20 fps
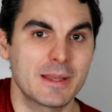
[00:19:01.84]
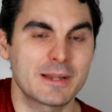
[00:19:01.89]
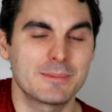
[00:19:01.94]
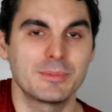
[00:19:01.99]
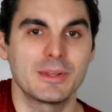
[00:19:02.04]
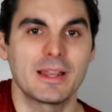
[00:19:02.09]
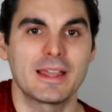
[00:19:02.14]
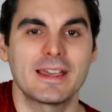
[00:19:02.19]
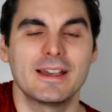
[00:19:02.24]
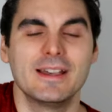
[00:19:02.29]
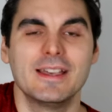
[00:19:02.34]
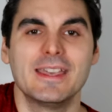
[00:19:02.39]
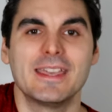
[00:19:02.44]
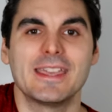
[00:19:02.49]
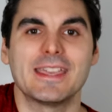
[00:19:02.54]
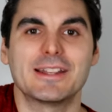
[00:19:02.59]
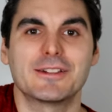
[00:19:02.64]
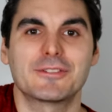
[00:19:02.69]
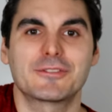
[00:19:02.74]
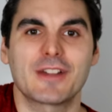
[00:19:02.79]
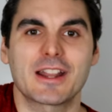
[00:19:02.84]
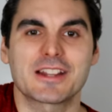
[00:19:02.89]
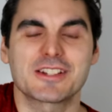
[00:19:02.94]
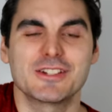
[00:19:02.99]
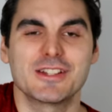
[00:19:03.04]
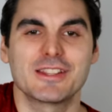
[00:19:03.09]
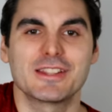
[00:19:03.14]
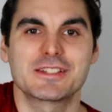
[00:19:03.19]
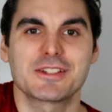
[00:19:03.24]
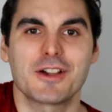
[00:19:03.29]
better player in a
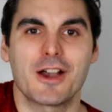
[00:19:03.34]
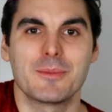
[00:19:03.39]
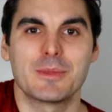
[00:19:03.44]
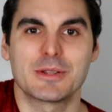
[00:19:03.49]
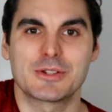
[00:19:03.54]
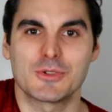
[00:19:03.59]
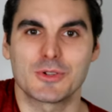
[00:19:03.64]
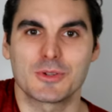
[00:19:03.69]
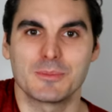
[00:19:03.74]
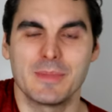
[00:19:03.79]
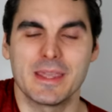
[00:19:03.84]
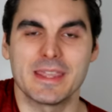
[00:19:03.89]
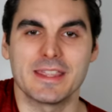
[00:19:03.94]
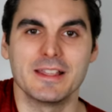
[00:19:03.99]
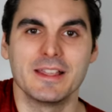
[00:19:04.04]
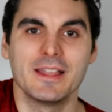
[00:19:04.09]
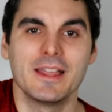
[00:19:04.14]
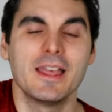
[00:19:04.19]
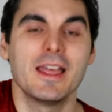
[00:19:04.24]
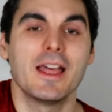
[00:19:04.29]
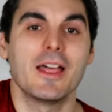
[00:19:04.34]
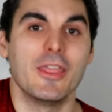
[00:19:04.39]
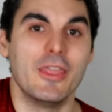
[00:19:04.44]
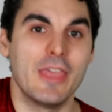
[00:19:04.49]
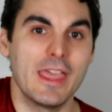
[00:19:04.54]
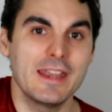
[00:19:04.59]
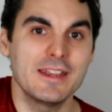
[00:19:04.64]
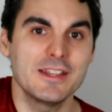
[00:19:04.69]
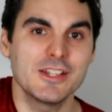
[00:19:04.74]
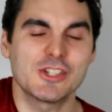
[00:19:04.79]
fraction of the time it took me.
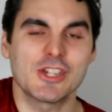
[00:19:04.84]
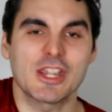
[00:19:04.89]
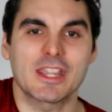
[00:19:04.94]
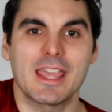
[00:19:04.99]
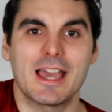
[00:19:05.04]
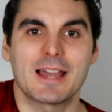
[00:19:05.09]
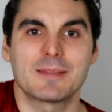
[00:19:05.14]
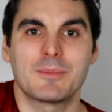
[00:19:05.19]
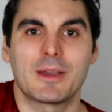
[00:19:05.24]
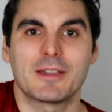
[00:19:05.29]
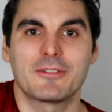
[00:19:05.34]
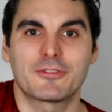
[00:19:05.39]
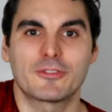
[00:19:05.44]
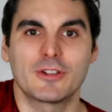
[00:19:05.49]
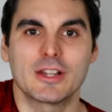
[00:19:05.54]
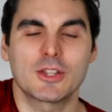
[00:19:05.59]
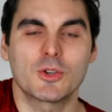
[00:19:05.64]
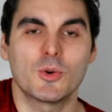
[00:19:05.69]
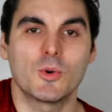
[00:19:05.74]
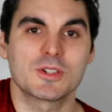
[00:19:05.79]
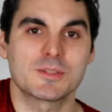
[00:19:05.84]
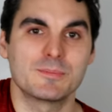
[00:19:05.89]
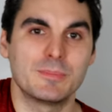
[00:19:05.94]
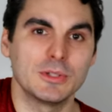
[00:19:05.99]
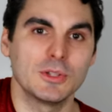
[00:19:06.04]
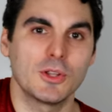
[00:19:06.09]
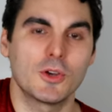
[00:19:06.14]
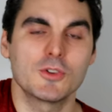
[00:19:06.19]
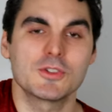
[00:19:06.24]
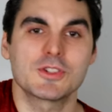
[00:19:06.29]
Then check out my free course
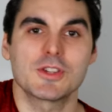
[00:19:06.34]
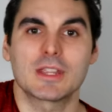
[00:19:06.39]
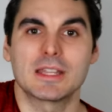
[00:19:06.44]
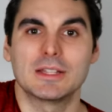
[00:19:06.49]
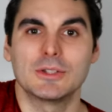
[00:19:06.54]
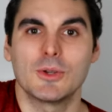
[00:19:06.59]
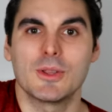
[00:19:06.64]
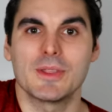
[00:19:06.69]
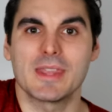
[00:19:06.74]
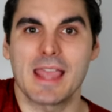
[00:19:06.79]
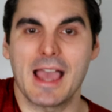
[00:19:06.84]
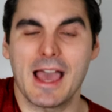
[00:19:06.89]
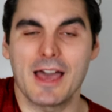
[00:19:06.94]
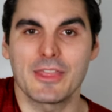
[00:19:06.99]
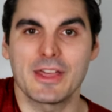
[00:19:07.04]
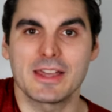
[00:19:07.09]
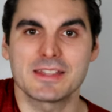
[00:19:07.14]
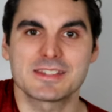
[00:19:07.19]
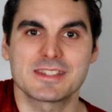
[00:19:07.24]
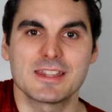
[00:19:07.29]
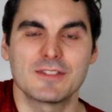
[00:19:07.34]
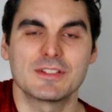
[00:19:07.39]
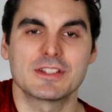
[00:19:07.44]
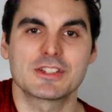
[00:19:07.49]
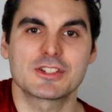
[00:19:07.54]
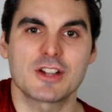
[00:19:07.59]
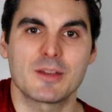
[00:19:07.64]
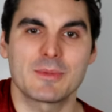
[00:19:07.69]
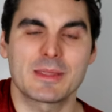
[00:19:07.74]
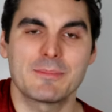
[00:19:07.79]
below so you can learn the other seven
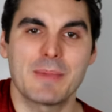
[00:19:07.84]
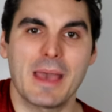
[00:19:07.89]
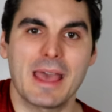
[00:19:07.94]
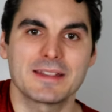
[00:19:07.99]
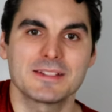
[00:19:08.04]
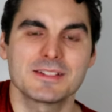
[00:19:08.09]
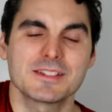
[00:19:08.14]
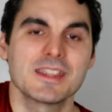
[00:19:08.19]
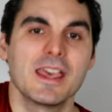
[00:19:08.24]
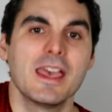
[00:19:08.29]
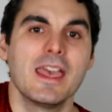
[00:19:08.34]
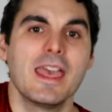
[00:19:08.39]
strumming patterns